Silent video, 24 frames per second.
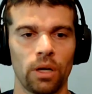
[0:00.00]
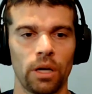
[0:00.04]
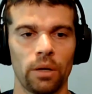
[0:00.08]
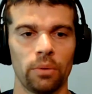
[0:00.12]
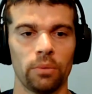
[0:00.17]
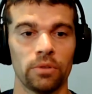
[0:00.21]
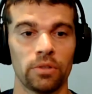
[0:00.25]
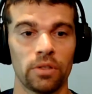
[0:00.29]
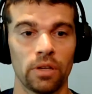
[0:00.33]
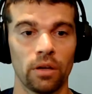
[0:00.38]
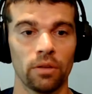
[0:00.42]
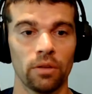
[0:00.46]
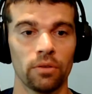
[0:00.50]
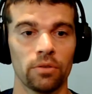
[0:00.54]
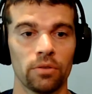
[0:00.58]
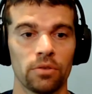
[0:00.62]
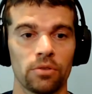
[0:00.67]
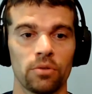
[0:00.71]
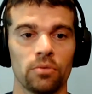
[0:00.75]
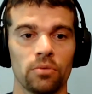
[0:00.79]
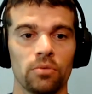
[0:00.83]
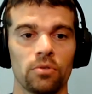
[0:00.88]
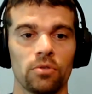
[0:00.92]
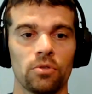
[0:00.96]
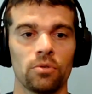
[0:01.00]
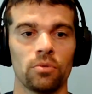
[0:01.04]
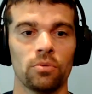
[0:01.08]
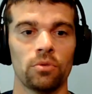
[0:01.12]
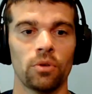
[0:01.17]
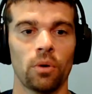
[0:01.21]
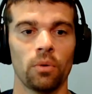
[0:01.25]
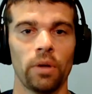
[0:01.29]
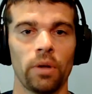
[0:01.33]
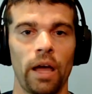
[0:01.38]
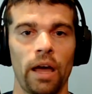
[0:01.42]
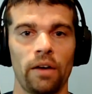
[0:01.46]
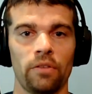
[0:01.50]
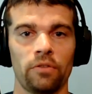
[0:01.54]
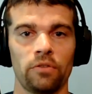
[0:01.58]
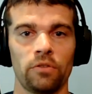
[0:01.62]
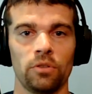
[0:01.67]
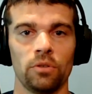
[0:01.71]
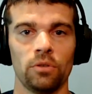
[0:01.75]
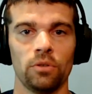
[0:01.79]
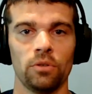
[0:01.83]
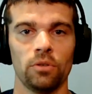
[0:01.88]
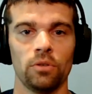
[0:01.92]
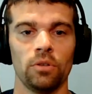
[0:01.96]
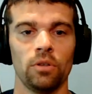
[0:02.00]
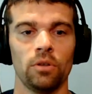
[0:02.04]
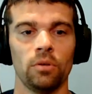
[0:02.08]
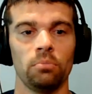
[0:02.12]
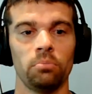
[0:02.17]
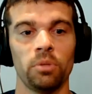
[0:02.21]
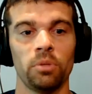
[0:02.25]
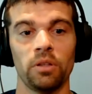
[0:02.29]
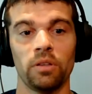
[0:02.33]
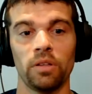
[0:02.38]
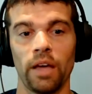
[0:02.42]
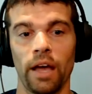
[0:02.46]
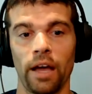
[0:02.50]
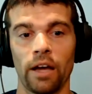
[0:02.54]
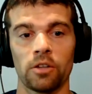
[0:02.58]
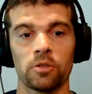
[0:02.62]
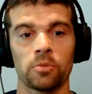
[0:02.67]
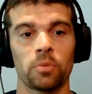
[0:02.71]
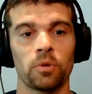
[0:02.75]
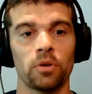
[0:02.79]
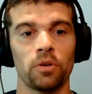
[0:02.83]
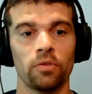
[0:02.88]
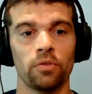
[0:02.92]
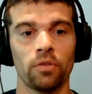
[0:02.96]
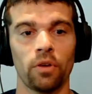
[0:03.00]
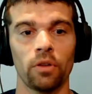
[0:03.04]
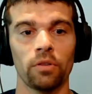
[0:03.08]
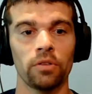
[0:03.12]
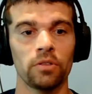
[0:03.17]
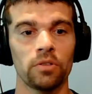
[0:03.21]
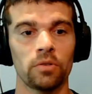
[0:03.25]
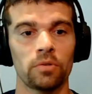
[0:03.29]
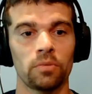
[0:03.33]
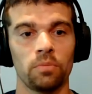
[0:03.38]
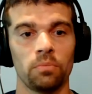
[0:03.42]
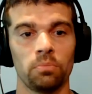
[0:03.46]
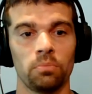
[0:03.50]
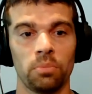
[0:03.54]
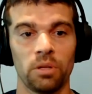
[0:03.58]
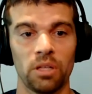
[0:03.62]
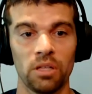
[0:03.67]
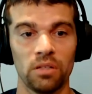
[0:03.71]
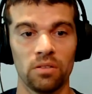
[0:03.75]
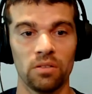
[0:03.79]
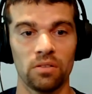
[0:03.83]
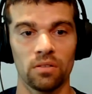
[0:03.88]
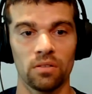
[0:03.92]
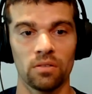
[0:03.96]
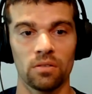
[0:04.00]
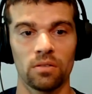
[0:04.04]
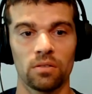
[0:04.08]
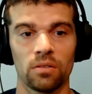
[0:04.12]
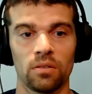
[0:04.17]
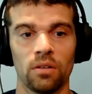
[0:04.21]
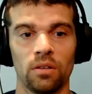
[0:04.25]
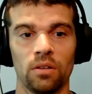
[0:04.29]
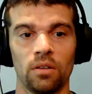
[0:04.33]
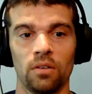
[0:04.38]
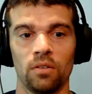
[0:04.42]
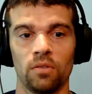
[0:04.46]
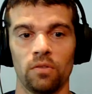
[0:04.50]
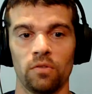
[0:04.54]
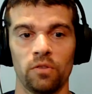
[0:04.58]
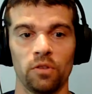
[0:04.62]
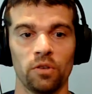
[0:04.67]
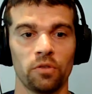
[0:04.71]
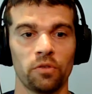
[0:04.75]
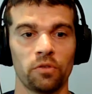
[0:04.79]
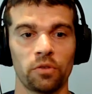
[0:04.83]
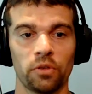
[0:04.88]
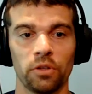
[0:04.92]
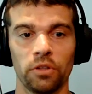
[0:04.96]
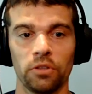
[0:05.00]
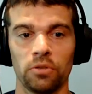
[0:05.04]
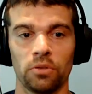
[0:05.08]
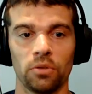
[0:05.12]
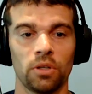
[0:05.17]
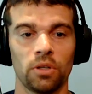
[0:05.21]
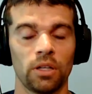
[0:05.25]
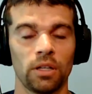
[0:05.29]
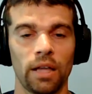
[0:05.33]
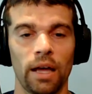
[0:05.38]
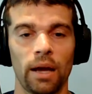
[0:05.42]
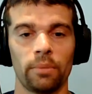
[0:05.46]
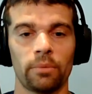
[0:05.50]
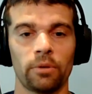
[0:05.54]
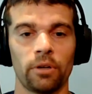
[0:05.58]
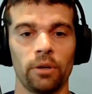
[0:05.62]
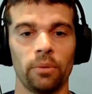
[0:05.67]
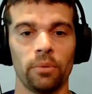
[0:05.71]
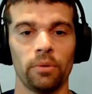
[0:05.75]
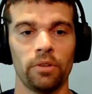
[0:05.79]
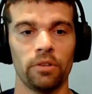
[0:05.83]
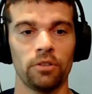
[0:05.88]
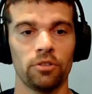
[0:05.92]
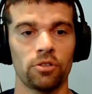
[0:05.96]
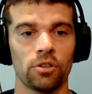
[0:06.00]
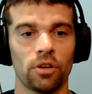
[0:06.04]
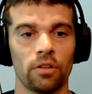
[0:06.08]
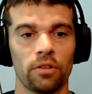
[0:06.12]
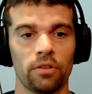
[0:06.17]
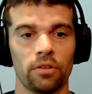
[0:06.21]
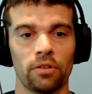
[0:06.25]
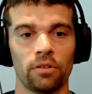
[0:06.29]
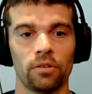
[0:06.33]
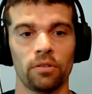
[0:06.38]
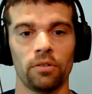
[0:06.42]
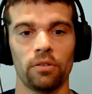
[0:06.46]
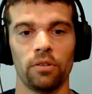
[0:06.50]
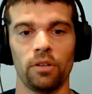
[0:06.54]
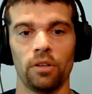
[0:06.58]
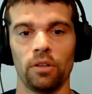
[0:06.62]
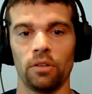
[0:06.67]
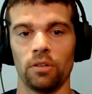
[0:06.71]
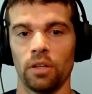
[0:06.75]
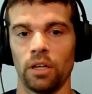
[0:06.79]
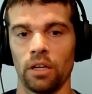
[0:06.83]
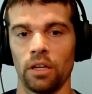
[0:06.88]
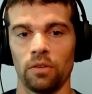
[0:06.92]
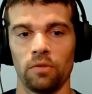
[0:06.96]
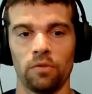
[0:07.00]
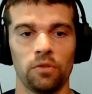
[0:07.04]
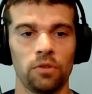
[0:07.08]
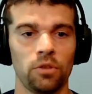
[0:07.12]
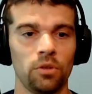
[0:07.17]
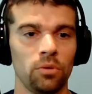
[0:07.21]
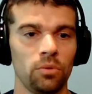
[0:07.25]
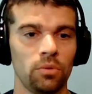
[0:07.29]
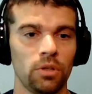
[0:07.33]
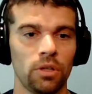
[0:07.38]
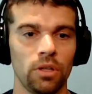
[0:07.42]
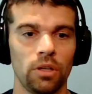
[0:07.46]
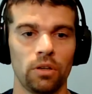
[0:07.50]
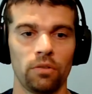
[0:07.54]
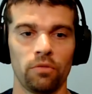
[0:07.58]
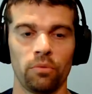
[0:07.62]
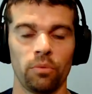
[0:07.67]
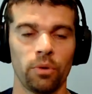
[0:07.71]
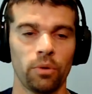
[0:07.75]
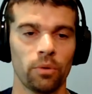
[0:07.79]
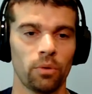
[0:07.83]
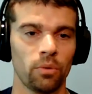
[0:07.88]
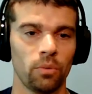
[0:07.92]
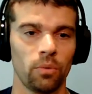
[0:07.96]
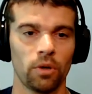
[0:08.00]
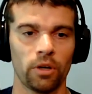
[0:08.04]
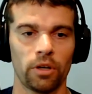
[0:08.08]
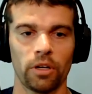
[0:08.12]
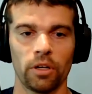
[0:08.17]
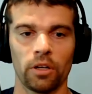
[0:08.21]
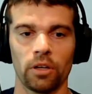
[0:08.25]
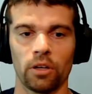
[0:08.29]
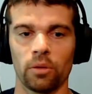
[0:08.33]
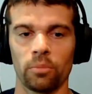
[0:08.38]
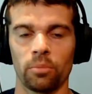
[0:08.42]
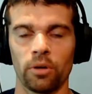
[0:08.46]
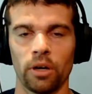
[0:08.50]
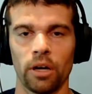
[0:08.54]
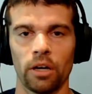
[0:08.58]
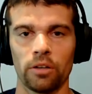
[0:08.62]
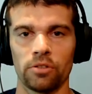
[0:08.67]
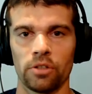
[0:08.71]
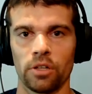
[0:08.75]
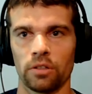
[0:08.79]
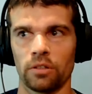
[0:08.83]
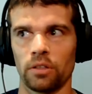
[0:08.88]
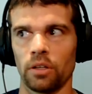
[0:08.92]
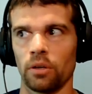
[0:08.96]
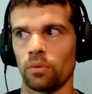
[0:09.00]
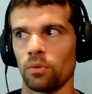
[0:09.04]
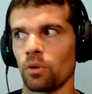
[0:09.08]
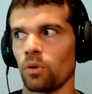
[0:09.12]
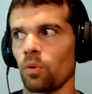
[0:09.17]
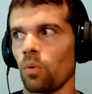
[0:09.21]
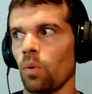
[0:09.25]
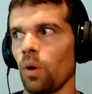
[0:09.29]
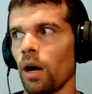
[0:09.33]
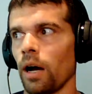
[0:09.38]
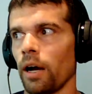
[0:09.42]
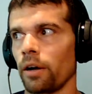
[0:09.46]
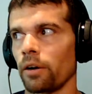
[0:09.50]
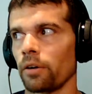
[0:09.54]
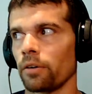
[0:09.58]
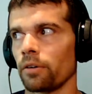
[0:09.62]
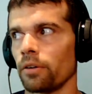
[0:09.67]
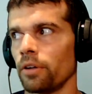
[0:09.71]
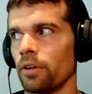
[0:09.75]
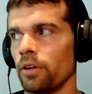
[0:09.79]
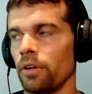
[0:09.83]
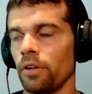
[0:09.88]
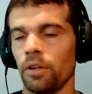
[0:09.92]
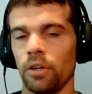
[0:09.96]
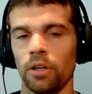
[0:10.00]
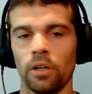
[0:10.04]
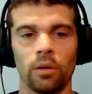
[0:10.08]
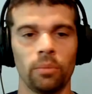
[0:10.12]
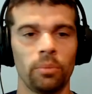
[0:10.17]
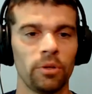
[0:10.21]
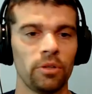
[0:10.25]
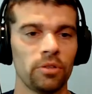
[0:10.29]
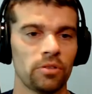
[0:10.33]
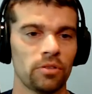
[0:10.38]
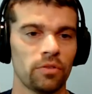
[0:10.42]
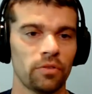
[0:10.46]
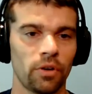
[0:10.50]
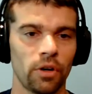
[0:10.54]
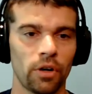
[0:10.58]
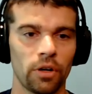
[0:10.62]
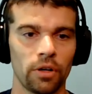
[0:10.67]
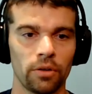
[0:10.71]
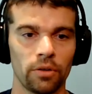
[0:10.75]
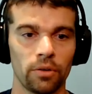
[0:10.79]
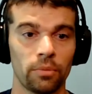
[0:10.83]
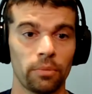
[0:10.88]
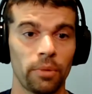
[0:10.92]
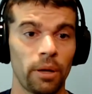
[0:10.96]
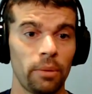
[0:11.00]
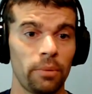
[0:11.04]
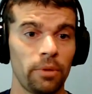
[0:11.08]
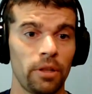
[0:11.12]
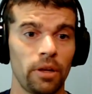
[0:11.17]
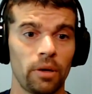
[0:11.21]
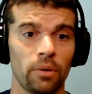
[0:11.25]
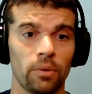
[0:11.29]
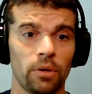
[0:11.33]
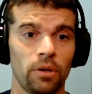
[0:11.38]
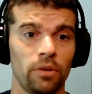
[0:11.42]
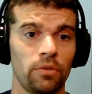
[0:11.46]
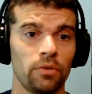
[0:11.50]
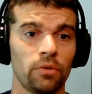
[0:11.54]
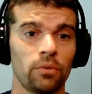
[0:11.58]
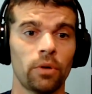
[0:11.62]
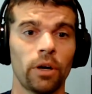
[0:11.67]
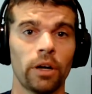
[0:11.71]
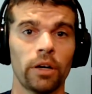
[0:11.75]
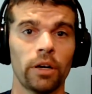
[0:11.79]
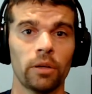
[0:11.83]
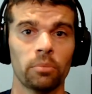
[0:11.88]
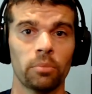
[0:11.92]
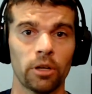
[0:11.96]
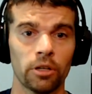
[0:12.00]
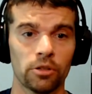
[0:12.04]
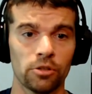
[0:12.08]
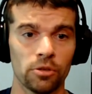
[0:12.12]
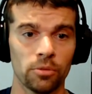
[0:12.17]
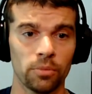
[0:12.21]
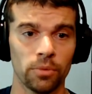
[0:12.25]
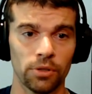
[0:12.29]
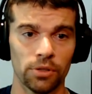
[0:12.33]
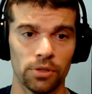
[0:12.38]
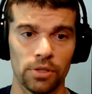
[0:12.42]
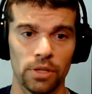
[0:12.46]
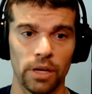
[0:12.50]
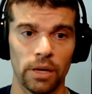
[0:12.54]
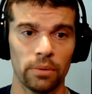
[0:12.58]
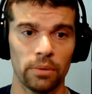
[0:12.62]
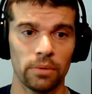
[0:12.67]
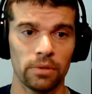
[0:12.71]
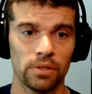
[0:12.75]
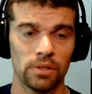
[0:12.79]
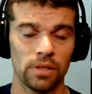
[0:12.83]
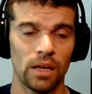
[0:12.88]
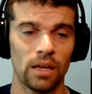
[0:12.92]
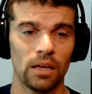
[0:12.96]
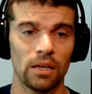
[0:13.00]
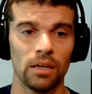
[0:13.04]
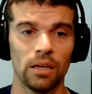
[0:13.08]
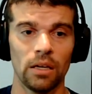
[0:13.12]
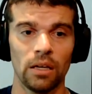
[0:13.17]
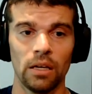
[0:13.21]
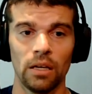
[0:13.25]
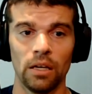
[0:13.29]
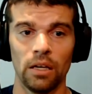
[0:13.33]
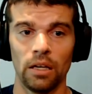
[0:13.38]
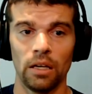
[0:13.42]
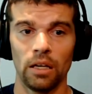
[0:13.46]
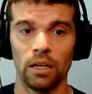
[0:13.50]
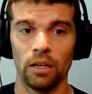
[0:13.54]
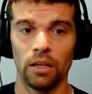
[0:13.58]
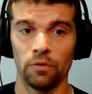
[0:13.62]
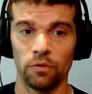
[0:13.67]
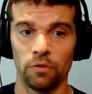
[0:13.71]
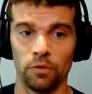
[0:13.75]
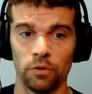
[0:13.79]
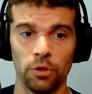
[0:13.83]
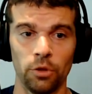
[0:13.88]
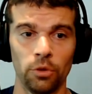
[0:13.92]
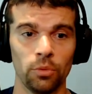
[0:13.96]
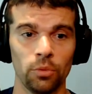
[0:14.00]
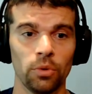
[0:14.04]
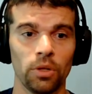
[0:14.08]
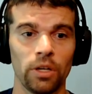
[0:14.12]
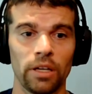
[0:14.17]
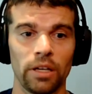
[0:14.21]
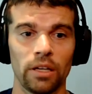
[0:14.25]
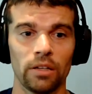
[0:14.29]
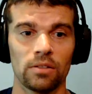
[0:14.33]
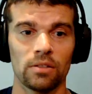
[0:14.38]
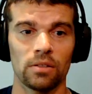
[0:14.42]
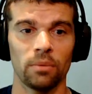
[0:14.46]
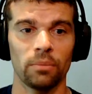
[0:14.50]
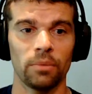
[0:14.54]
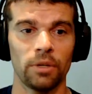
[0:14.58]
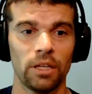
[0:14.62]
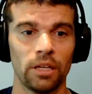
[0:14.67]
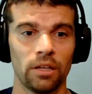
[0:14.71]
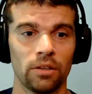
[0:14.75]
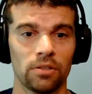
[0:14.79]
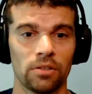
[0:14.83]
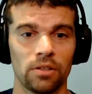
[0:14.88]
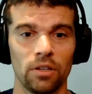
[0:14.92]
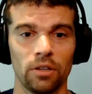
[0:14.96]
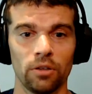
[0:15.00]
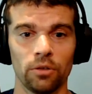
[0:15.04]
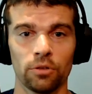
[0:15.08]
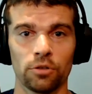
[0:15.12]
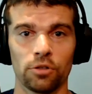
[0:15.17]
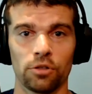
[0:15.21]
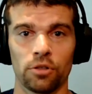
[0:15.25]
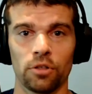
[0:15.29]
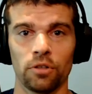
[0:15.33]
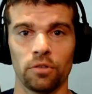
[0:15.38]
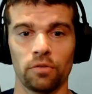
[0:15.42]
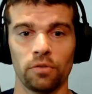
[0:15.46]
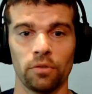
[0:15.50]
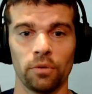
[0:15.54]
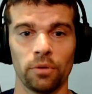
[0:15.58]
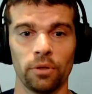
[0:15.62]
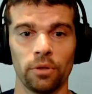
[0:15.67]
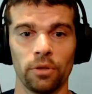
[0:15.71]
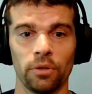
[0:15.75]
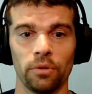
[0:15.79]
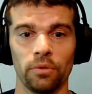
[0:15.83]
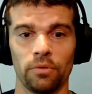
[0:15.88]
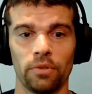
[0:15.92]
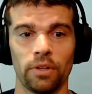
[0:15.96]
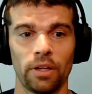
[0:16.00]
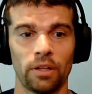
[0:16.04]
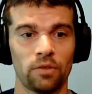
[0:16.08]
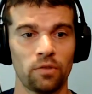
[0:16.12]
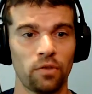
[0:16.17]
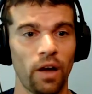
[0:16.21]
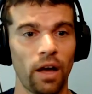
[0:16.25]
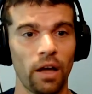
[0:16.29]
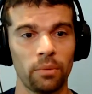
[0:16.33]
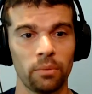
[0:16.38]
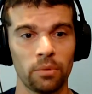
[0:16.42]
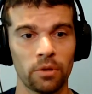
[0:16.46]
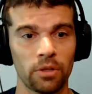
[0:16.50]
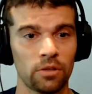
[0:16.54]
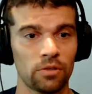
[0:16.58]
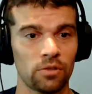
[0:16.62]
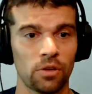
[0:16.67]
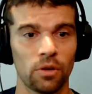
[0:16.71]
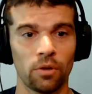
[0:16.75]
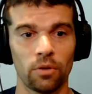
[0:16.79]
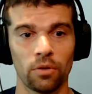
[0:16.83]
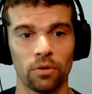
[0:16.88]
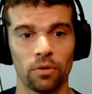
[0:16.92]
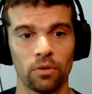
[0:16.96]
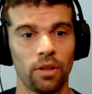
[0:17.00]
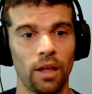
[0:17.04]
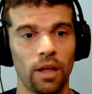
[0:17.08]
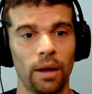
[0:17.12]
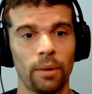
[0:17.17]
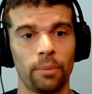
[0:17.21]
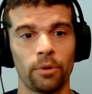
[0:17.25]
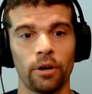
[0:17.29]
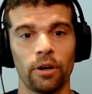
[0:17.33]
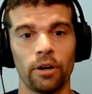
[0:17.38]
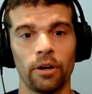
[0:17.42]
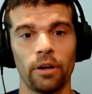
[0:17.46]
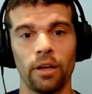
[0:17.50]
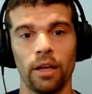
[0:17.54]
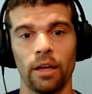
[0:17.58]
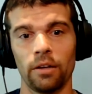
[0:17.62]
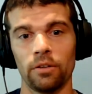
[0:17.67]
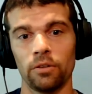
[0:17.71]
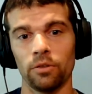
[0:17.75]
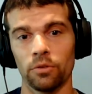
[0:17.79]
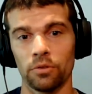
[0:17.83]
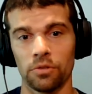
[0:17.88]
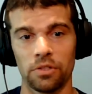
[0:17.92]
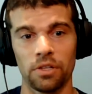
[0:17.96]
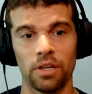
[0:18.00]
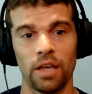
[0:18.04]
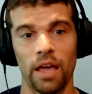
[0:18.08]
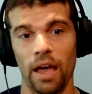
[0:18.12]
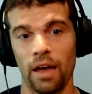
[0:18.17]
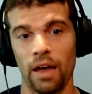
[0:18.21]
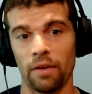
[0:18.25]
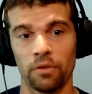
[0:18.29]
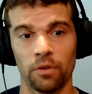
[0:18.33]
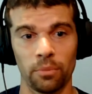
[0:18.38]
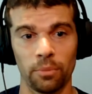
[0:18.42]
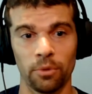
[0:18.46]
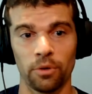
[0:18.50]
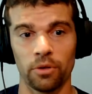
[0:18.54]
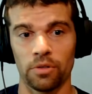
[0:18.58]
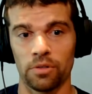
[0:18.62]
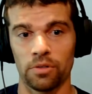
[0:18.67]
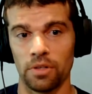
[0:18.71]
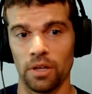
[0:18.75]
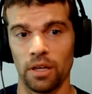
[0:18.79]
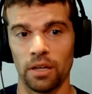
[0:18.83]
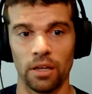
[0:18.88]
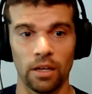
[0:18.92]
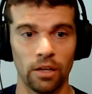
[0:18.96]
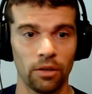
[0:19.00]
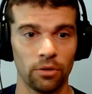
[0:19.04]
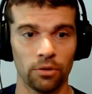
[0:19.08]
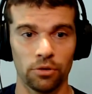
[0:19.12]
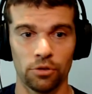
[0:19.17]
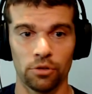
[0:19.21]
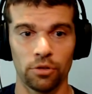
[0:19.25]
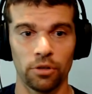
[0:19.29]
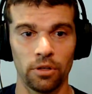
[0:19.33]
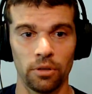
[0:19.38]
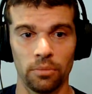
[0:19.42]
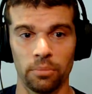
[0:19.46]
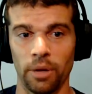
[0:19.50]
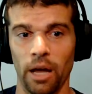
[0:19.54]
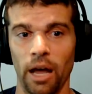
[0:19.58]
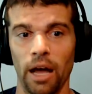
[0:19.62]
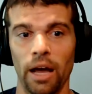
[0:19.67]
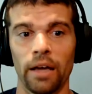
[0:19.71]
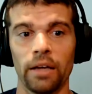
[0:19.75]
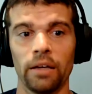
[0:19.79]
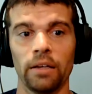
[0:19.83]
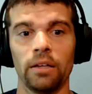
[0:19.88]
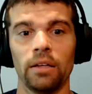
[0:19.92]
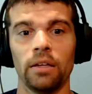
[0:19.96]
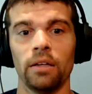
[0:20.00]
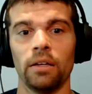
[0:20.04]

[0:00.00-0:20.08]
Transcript: I would tell the students, you don't have to be the expert of all these pieces. Feel free to collaborate with each other. If we were working on a project that required a piece of art, or maybe they were even writing picture books, I would say, if you want to get somebody else to illustrate for you, that's fine, because go to the library and you'll see half of the book said illustrated by.